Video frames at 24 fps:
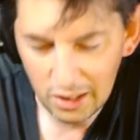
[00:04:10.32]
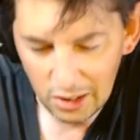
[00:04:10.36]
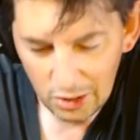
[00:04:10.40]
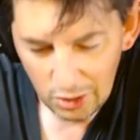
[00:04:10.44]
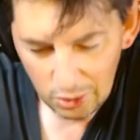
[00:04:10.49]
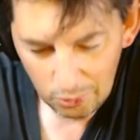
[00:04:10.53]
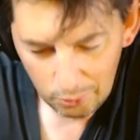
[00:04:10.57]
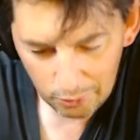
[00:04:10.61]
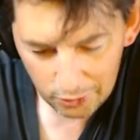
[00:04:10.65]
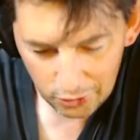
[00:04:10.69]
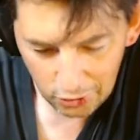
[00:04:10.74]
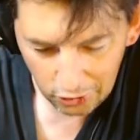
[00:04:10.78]

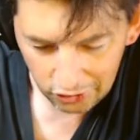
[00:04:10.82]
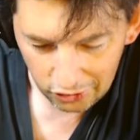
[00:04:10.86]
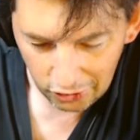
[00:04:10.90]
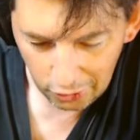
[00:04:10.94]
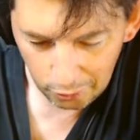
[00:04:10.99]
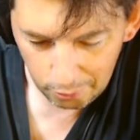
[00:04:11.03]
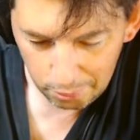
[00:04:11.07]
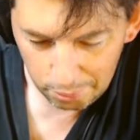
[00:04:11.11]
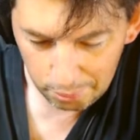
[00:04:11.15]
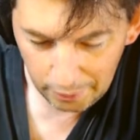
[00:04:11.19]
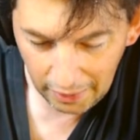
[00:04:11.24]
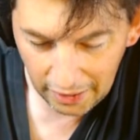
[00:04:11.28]
when I
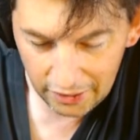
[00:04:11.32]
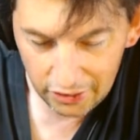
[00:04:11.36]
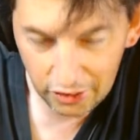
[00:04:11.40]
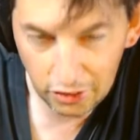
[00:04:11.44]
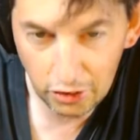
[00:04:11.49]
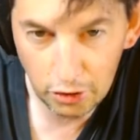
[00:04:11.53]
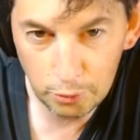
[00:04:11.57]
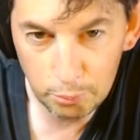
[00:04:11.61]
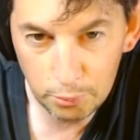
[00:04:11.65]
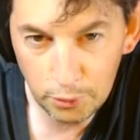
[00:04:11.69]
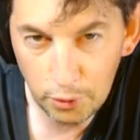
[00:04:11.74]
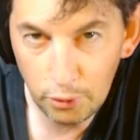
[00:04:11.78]
start
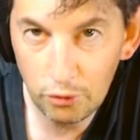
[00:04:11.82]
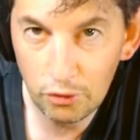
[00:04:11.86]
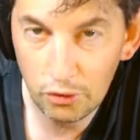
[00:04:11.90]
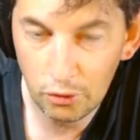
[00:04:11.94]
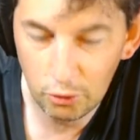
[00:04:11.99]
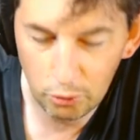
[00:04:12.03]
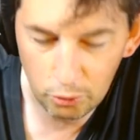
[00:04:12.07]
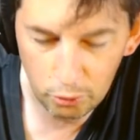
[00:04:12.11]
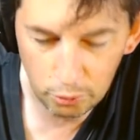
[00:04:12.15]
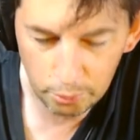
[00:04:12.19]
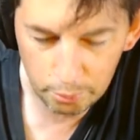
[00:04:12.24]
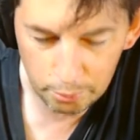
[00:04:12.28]
adding the
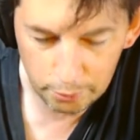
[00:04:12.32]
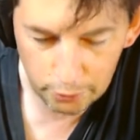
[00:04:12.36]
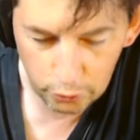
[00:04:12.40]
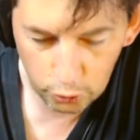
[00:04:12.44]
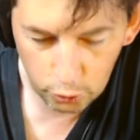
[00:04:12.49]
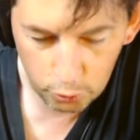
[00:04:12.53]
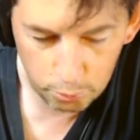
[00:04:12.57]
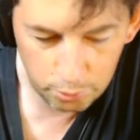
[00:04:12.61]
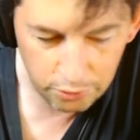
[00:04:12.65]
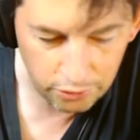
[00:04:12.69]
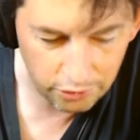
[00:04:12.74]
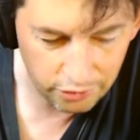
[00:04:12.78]
musical
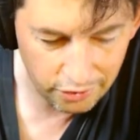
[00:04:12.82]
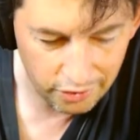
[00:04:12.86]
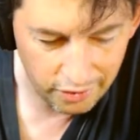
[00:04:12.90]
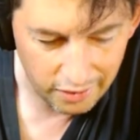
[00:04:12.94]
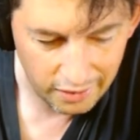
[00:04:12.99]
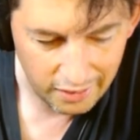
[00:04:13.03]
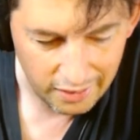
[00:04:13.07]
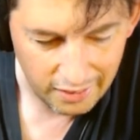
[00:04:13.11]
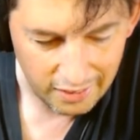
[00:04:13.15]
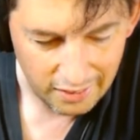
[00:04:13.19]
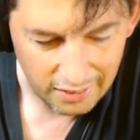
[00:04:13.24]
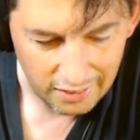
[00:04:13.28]
loops,
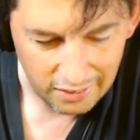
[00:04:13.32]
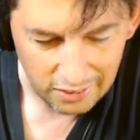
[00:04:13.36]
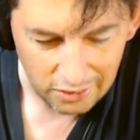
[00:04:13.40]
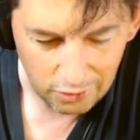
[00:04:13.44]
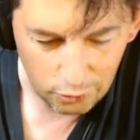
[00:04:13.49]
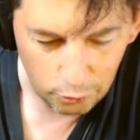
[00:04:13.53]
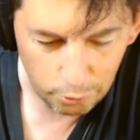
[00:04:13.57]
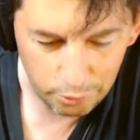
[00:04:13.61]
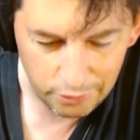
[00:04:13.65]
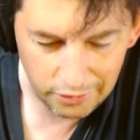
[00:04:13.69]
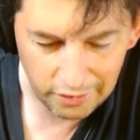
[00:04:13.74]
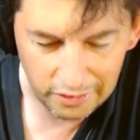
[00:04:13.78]

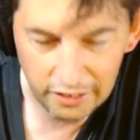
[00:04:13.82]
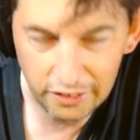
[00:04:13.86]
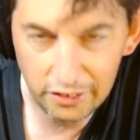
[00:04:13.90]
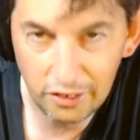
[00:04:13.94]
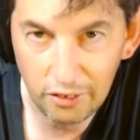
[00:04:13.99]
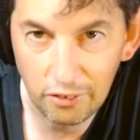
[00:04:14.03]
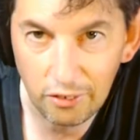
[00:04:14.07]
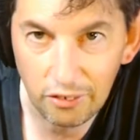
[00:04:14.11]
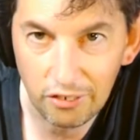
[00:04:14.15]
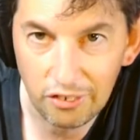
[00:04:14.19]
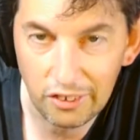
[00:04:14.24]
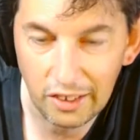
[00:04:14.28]
you'll particularly
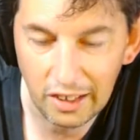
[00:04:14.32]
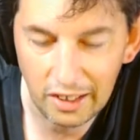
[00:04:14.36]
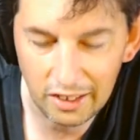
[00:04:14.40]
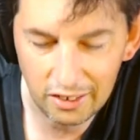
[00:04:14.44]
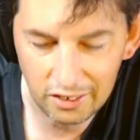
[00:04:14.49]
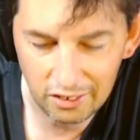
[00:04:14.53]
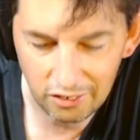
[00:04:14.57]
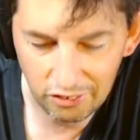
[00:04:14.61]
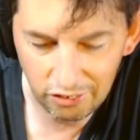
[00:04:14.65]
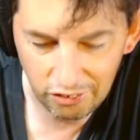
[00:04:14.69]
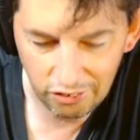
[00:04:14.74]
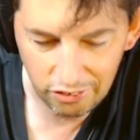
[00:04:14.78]
notice that,
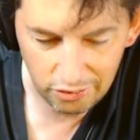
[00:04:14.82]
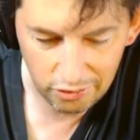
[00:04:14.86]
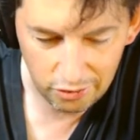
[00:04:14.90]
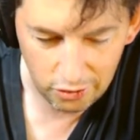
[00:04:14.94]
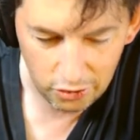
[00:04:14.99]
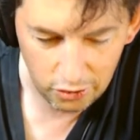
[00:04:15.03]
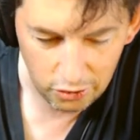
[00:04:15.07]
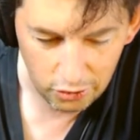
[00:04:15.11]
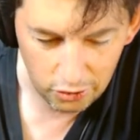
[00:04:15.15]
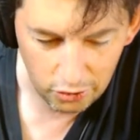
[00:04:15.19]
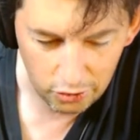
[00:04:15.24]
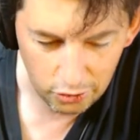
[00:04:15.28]
because
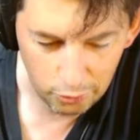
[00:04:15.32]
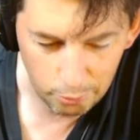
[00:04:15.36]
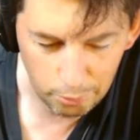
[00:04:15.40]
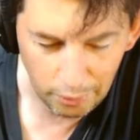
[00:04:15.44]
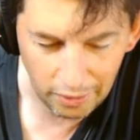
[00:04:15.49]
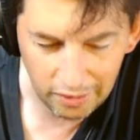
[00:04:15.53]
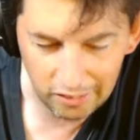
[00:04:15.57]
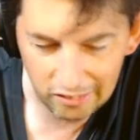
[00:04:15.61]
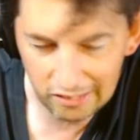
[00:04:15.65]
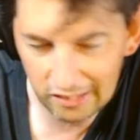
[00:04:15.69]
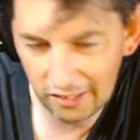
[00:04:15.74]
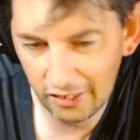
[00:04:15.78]
the
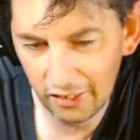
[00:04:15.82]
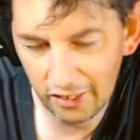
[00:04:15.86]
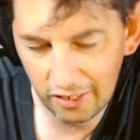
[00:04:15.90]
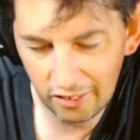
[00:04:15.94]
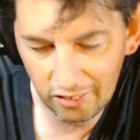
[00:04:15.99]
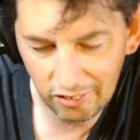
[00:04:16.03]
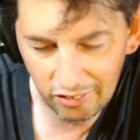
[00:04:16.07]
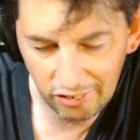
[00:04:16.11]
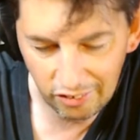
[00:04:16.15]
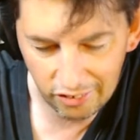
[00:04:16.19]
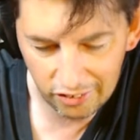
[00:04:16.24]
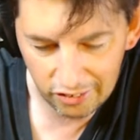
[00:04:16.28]
bass
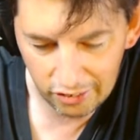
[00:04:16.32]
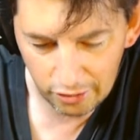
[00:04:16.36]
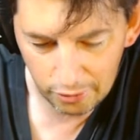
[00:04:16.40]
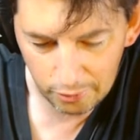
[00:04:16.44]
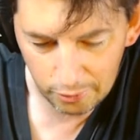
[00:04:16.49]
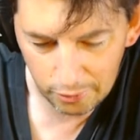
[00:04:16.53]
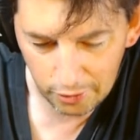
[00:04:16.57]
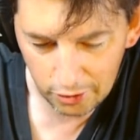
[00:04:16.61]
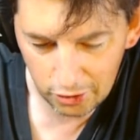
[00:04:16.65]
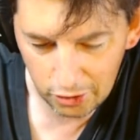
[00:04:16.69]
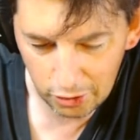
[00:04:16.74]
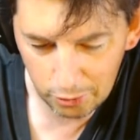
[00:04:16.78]
lines and
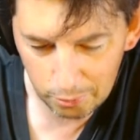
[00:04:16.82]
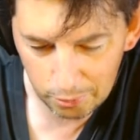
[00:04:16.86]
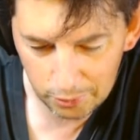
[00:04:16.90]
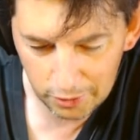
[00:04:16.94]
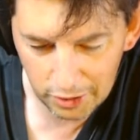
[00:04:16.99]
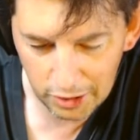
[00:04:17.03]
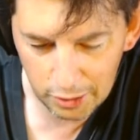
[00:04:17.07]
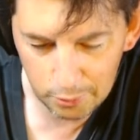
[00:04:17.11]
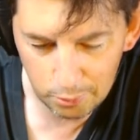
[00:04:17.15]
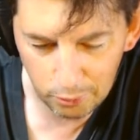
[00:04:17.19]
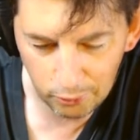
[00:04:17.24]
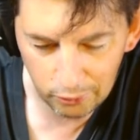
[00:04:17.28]
the
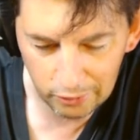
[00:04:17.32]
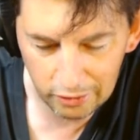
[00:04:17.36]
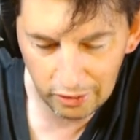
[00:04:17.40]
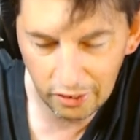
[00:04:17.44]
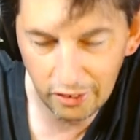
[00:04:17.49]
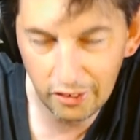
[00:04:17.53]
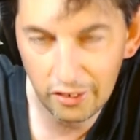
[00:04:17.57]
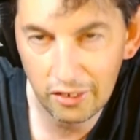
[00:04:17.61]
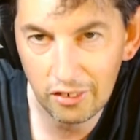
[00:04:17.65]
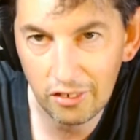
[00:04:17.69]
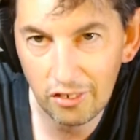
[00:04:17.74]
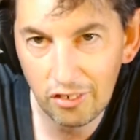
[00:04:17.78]
keyboard
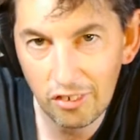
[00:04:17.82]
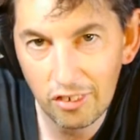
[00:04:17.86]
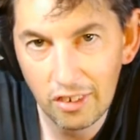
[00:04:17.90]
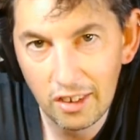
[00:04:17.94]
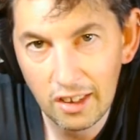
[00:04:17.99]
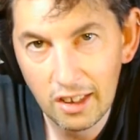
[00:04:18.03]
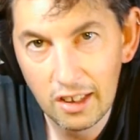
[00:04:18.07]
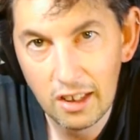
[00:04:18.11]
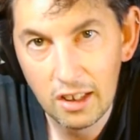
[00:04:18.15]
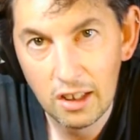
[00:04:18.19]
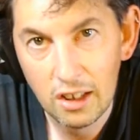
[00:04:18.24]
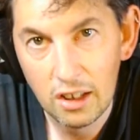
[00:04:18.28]

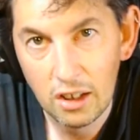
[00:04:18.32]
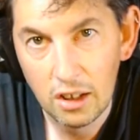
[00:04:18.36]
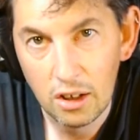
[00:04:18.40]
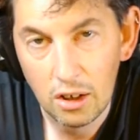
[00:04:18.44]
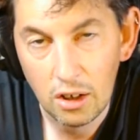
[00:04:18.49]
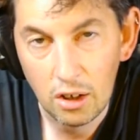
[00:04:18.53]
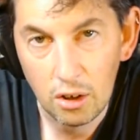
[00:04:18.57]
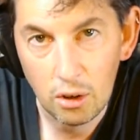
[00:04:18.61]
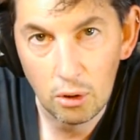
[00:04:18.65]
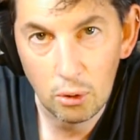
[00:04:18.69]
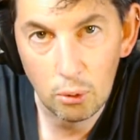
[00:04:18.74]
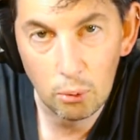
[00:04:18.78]
lines
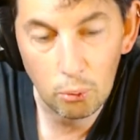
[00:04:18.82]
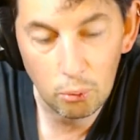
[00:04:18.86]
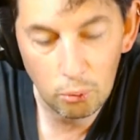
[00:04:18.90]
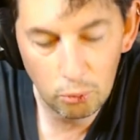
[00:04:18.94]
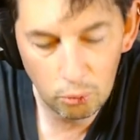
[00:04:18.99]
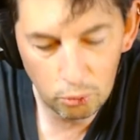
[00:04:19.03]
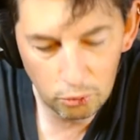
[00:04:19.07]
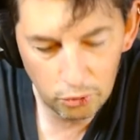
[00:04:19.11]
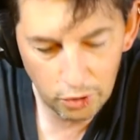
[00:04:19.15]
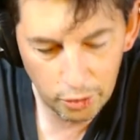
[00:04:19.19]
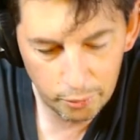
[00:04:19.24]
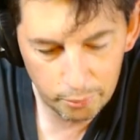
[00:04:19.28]

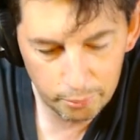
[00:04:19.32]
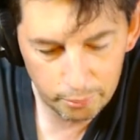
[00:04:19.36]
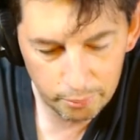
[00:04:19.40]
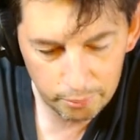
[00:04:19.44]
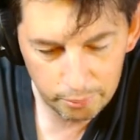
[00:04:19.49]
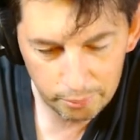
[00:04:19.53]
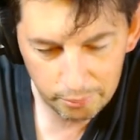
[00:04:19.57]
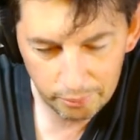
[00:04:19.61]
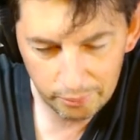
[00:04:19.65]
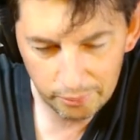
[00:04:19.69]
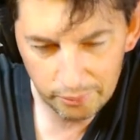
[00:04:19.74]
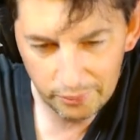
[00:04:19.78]
all
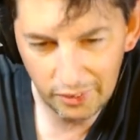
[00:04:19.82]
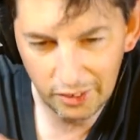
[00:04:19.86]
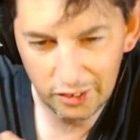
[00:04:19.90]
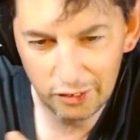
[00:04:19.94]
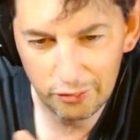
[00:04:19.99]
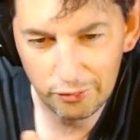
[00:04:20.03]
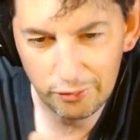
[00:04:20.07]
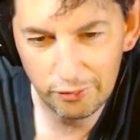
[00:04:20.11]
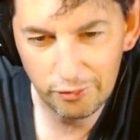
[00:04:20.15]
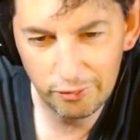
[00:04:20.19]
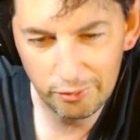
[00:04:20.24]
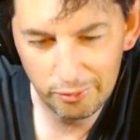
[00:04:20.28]
kind
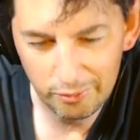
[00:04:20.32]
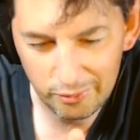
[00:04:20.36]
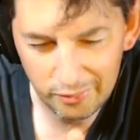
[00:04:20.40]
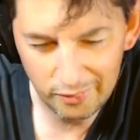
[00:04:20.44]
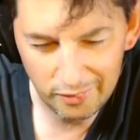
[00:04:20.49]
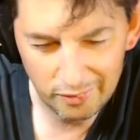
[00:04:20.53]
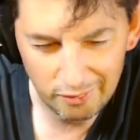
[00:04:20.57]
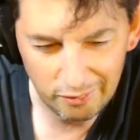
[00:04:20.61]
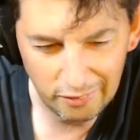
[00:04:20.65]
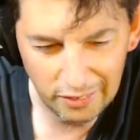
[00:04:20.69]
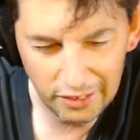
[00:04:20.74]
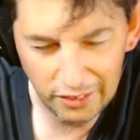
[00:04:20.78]
of
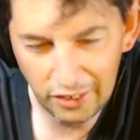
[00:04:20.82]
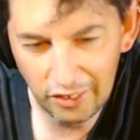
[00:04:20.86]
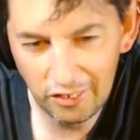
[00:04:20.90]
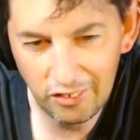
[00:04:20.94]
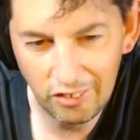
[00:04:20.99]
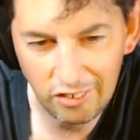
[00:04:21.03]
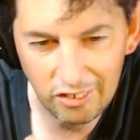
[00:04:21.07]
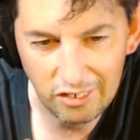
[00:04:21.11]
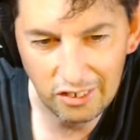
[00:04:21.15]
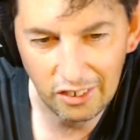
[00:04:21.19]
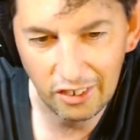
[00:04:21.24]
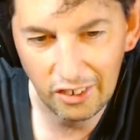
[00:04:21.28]
really need
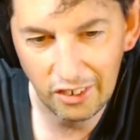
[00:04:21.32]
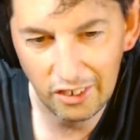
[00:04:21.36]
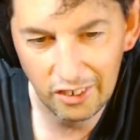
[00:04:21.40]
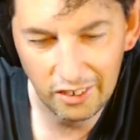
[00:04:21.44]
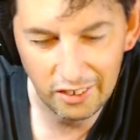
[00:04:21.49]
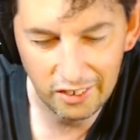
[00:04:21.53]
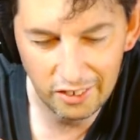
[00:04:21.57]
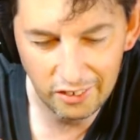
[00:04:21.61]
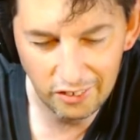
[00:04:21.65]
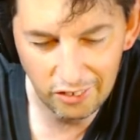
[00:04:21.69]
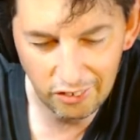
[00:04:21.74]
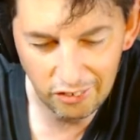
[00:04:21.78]
to start
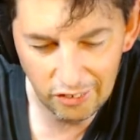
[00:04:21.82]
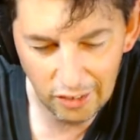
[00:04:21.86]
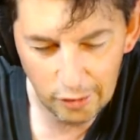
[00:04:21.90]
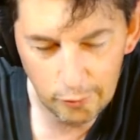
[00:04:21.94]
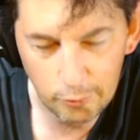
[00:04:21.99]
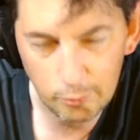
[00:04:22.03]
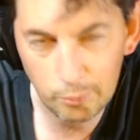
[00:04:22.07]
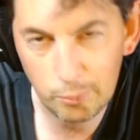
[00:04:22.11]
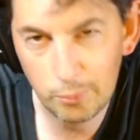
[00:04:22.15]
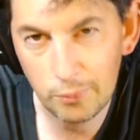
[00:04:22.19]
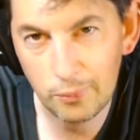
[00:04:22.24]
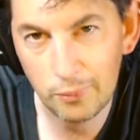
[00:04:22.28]
at the
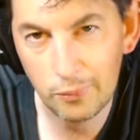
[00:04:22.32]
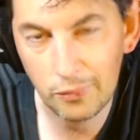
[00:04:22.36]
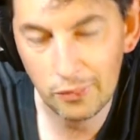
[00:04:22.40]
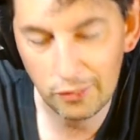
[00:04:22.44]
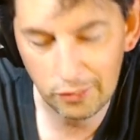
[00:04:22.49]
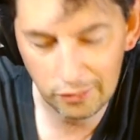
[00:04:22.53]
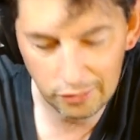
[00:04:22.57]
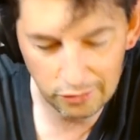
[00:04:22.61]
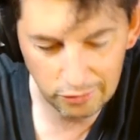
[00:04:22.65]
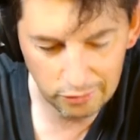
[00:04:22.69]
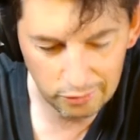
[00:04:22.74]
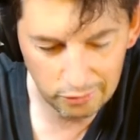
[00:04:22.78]
same
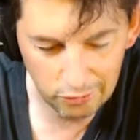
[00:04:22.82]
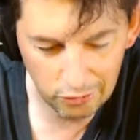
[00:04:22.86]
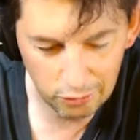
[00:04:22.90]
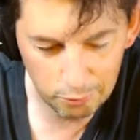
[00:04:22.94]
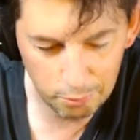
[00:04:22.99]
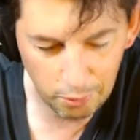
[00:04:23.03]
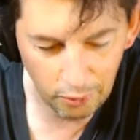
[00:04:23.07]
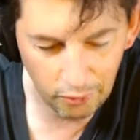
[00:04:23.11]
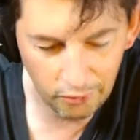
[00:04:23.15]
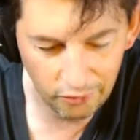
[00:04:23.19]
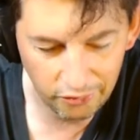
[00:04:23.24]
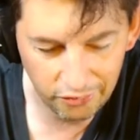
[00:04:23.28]

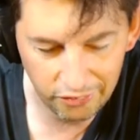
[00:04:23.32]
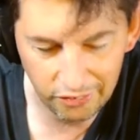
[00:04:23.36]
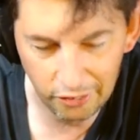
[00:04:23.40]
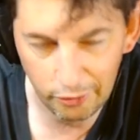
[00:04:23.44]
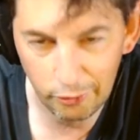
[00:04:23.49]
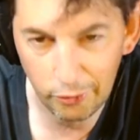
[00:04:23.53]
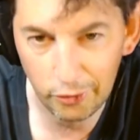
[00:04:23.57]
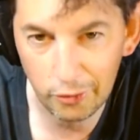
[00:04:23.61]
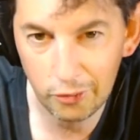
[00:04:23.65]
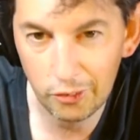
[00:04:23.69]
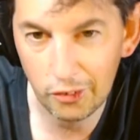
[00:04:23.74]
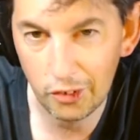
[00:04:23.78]
spot.
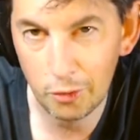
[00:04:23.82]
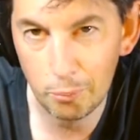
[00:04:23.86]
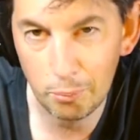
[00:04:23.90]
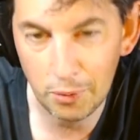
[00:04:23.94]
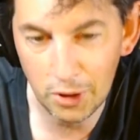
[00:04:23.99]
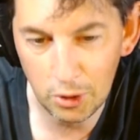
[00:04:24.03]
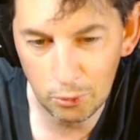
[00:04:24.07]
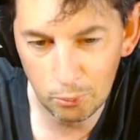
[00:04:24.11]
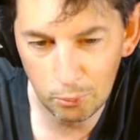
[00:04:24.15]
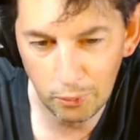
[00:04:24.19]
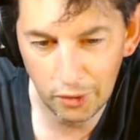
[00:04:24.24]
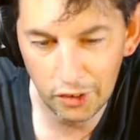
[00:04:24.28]
So I'm going to
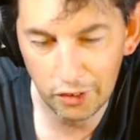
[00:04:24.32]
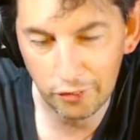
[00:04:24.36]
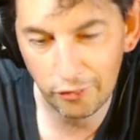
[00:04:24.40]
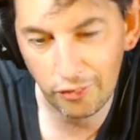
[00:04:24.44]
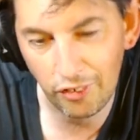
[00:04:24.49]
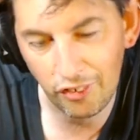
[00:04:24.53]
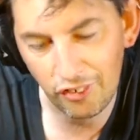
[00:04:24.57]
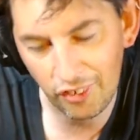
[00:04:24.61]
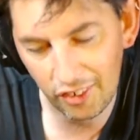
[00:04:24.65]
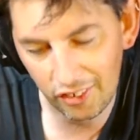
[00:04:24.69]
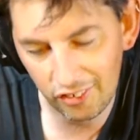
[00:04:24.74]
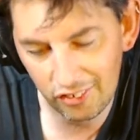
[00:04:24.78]
beat 1 of
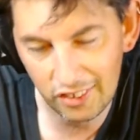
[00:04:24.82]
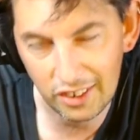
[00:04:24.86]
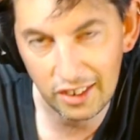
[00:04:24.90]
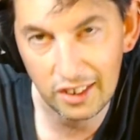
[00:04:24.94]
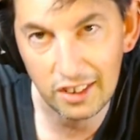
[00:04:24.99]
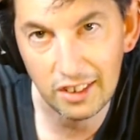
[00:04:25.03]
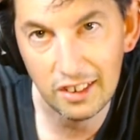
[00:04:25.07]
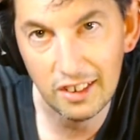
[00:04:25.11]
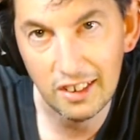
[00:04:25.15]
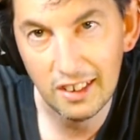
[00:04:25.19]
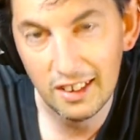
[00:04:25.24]
the 16. It'll